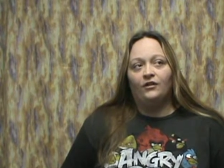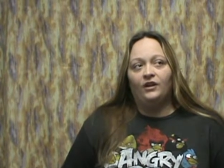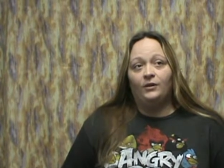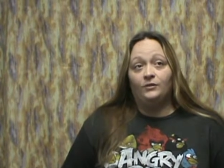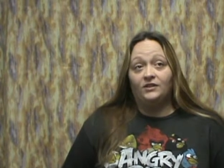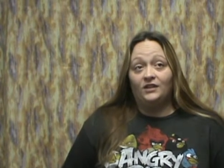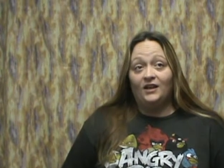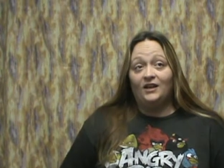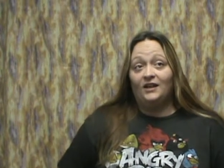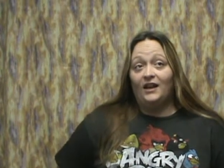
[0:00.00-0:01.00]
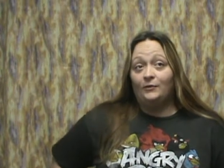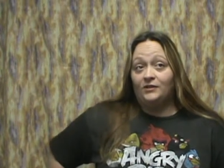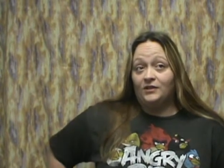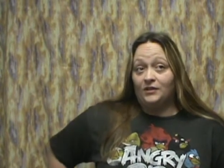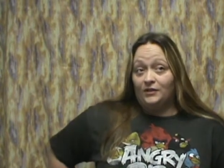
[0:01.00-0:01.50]
he was done, I
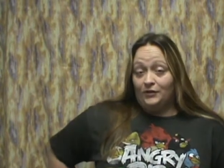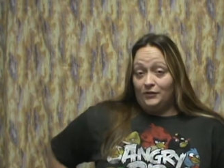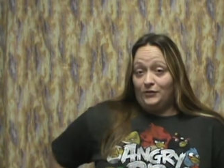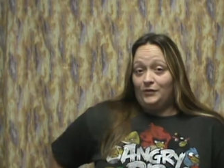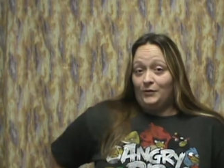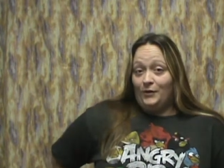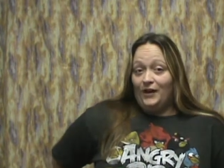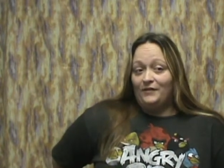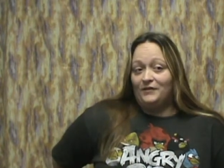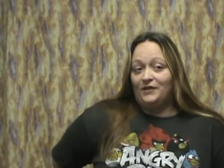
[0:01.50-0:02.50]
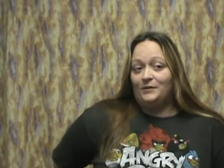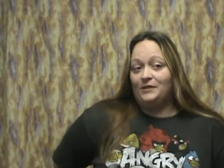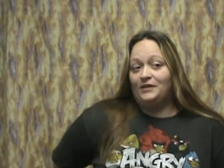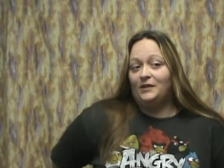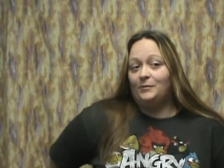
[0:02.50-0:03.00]
was a little sore after he
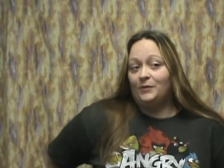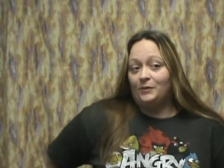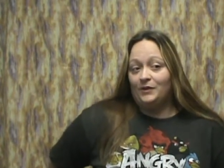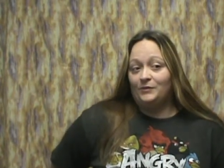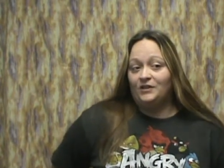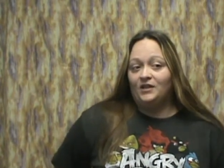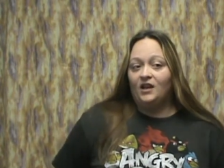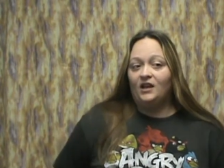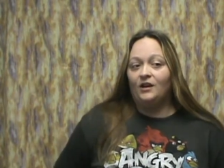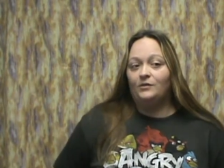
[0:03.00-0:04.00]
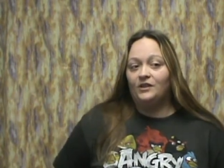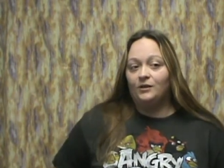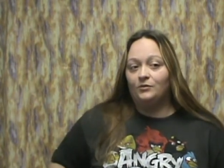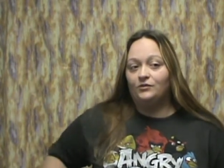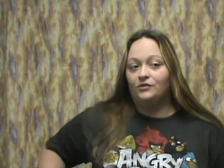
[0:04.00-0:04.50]
was done, but when he was done, I was
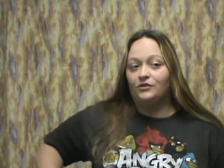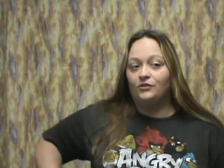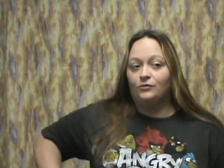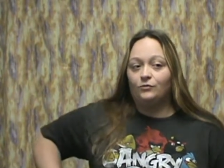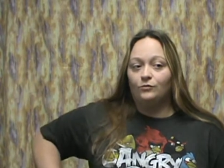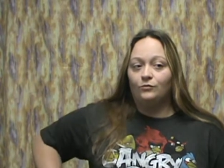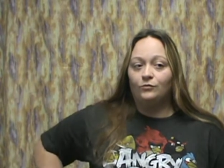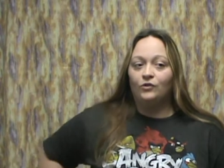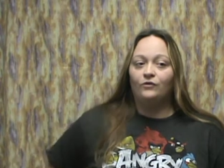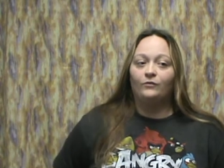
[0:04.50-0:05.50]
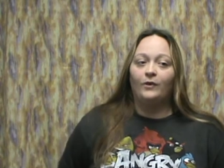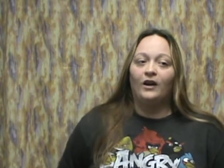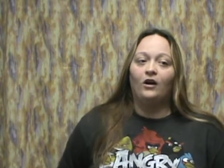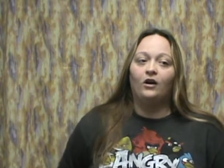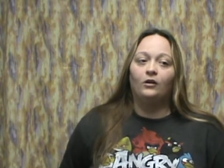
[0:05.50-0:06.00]
able to move
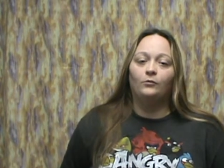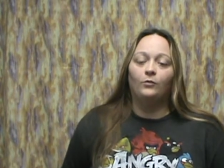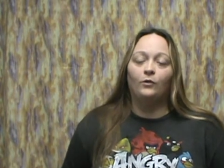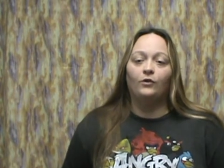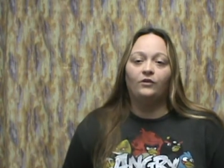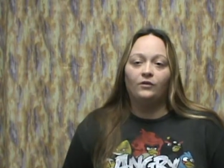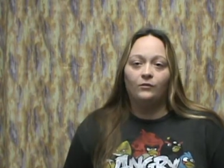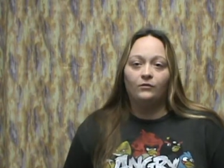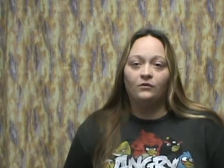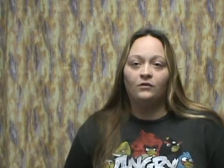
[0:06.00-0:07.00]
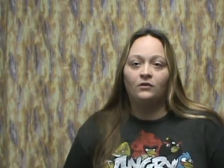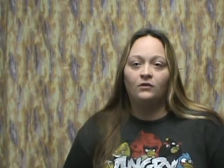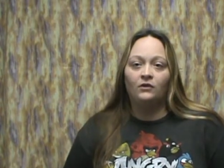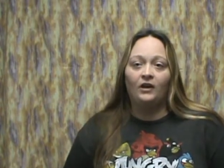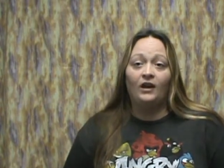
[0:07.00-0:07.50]
my arm more than
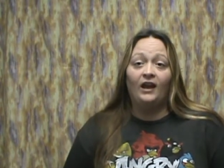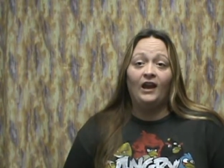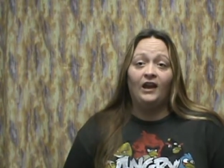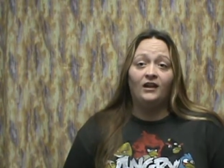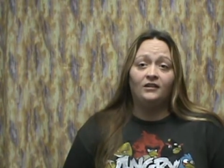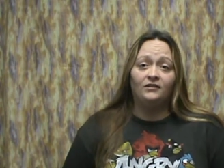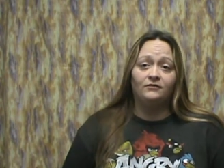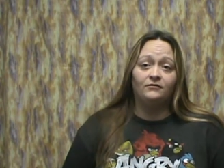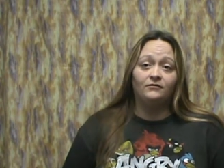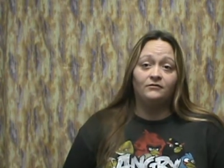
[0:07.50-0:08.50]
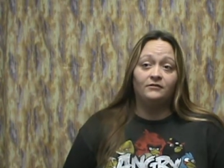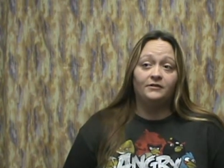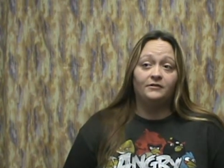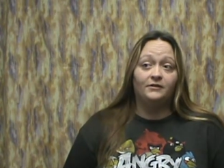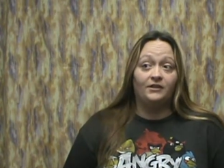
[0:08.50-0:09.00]
I had in
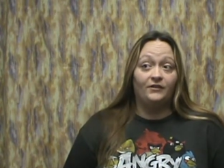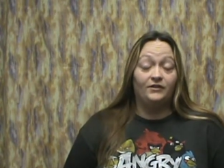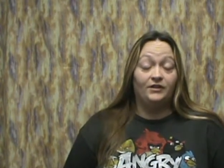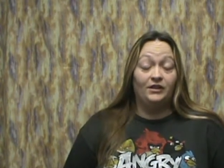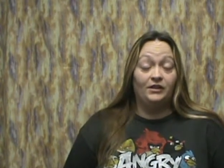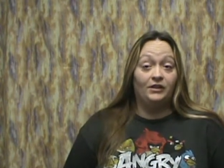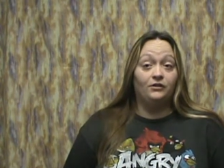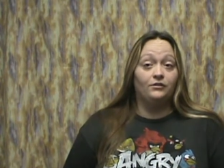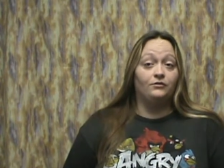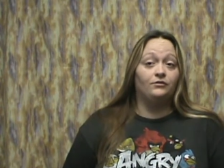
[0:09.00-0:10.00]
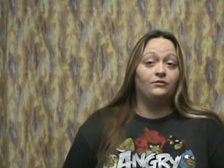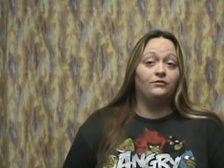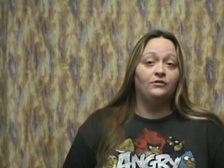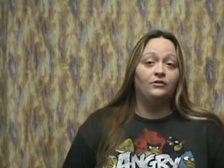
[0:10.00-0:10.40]
seventeen years.